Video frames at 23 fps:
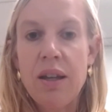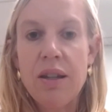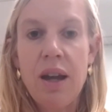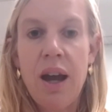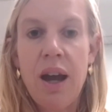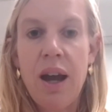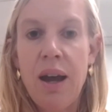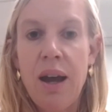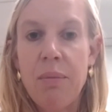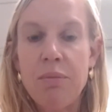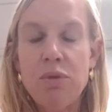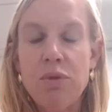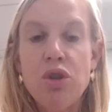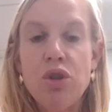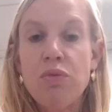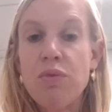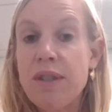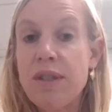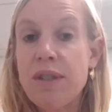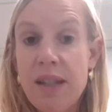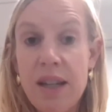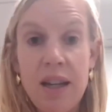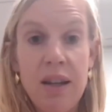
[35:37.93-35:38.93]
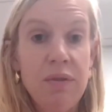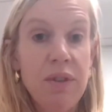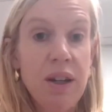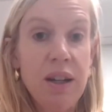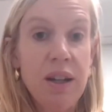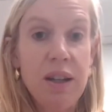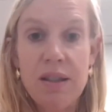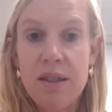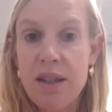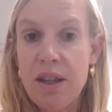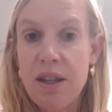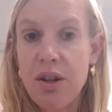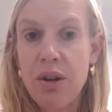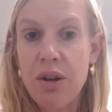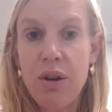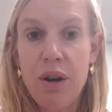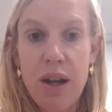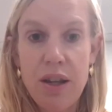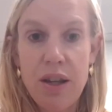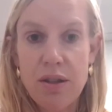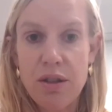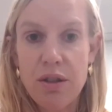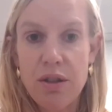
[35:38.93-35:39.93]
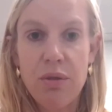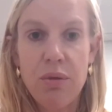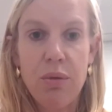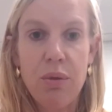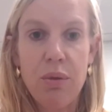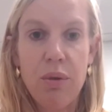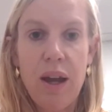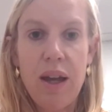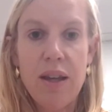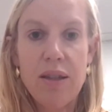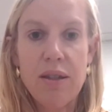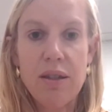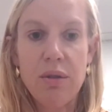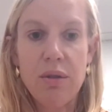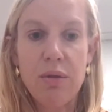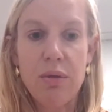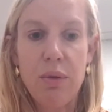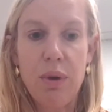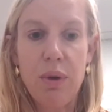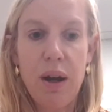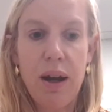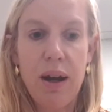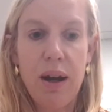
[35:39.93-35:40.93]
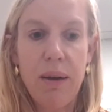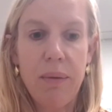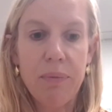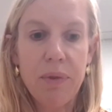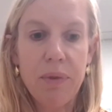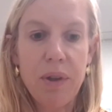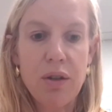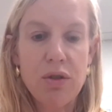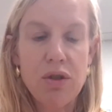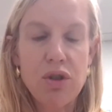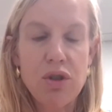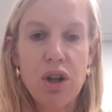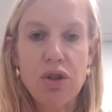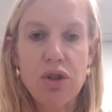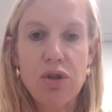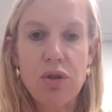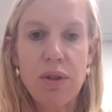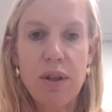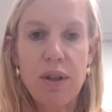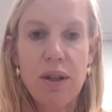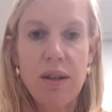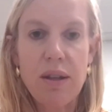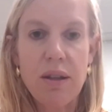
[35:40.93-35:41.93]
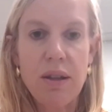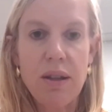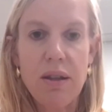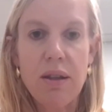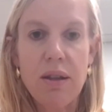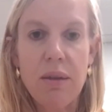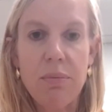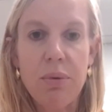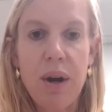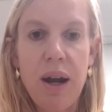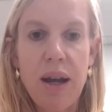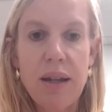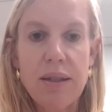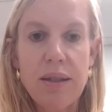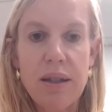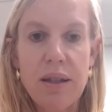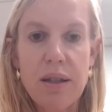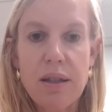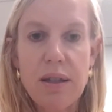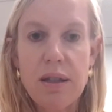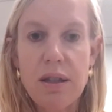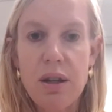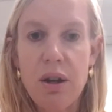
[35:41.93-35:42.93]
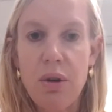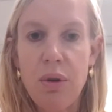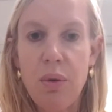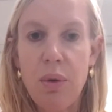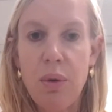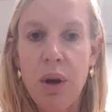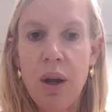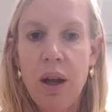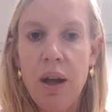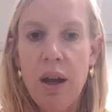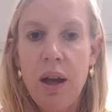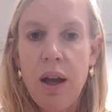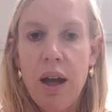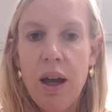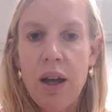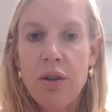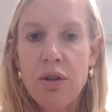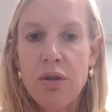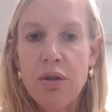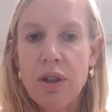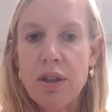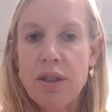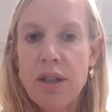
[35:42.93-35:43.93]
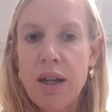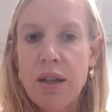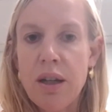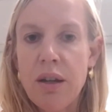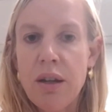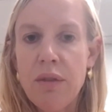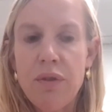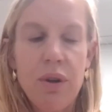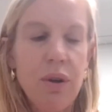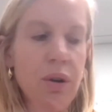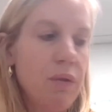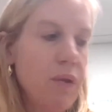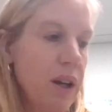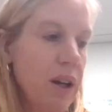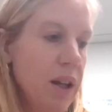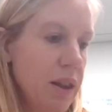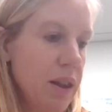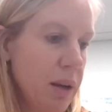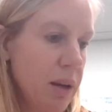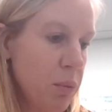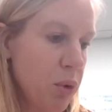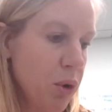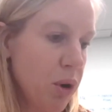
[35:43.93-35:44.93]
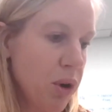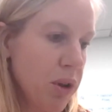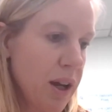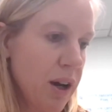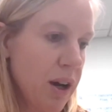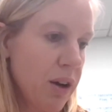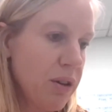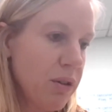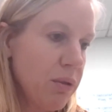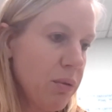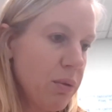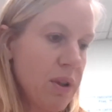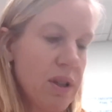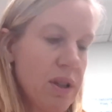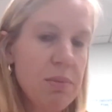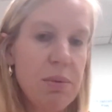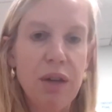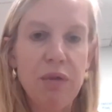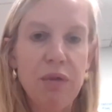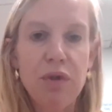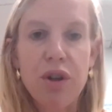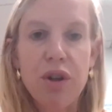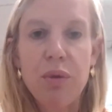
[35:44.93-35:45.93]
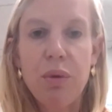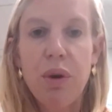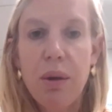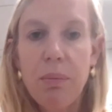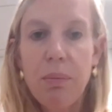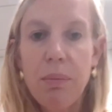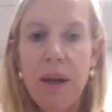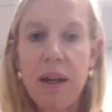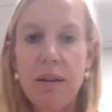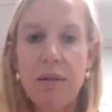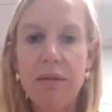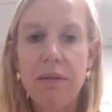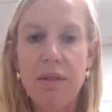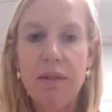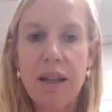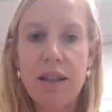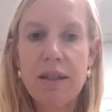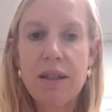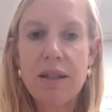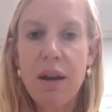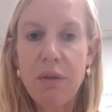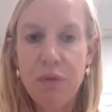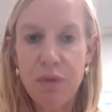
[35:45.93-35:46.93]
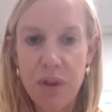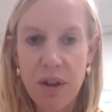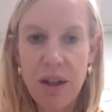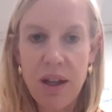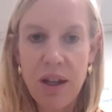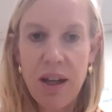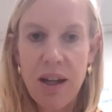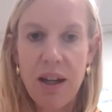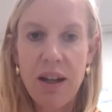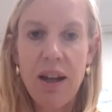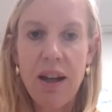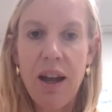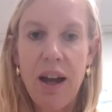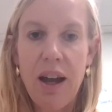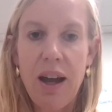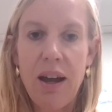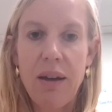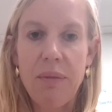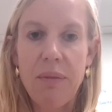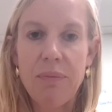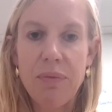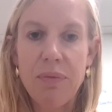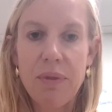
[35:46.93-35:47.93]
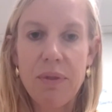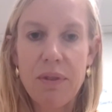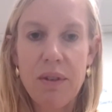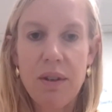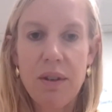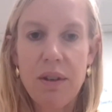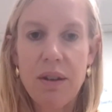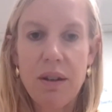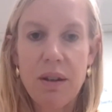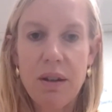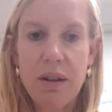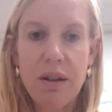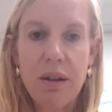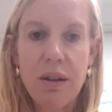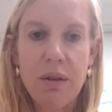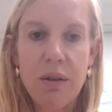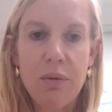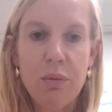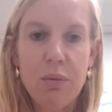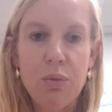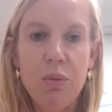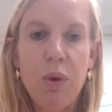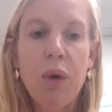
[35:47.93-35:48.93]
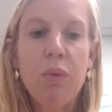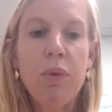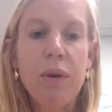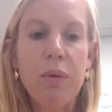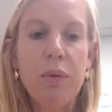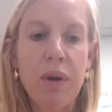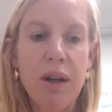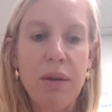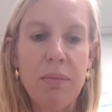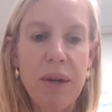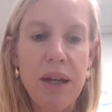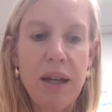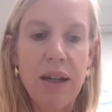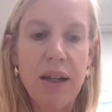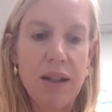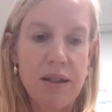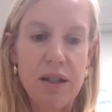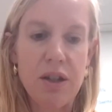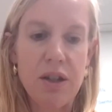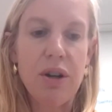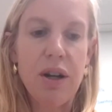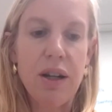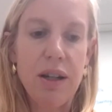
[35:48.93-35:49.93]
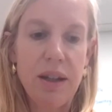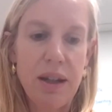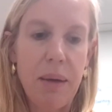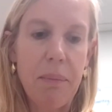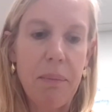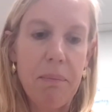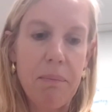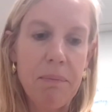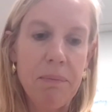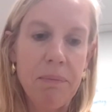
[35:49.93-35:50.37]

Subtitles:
to receive and consider as you kind of structure the prizes. So I don't know, Latanya, if you have anything more there. I don't want to speak for you all, but that's definitely what we want to be considering. Yeah.